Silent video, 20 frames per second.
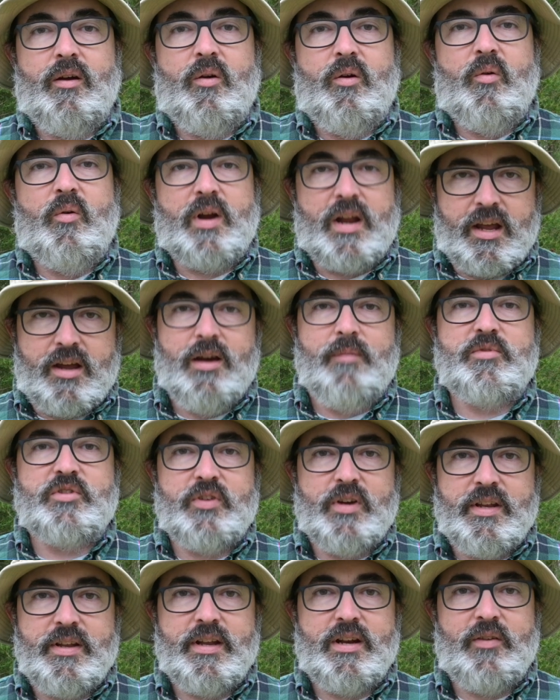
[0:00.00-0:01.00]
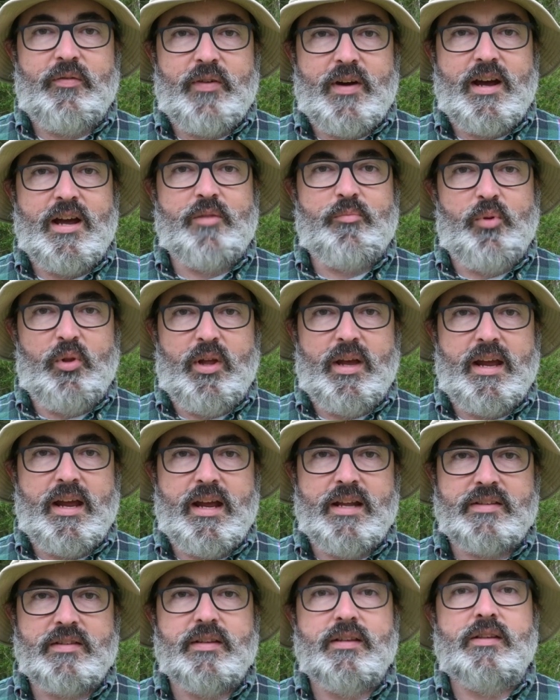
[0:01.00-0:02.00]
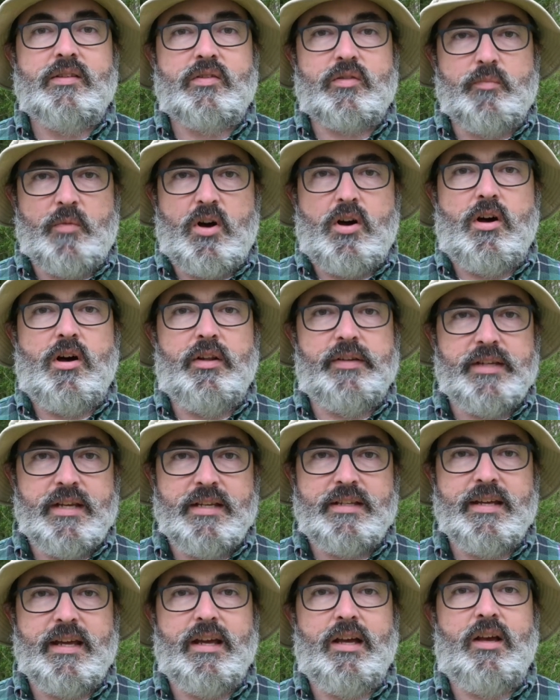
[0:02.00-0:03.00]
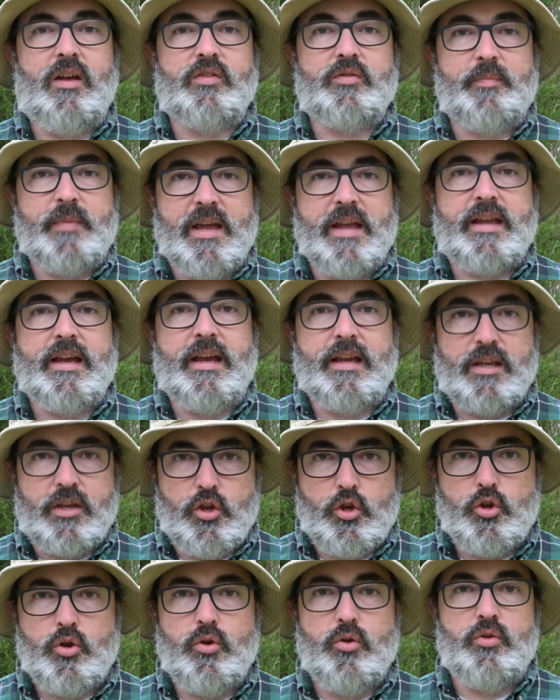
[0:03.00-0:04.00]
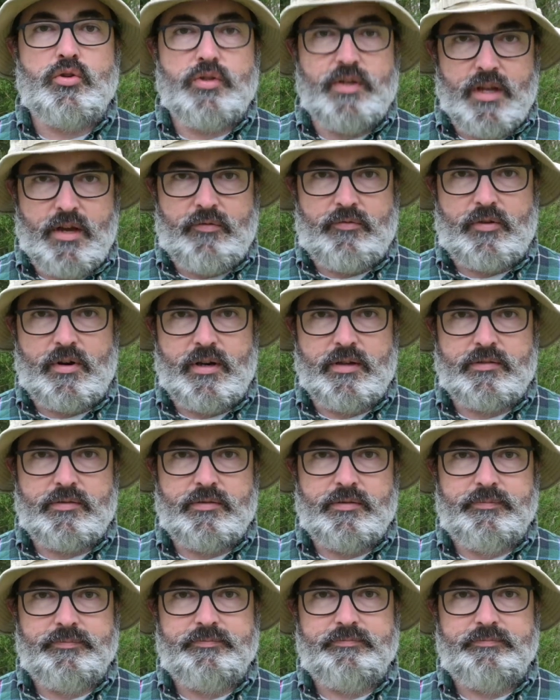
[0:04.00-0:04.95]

When it comes to identifying plants, small details make a huge difference.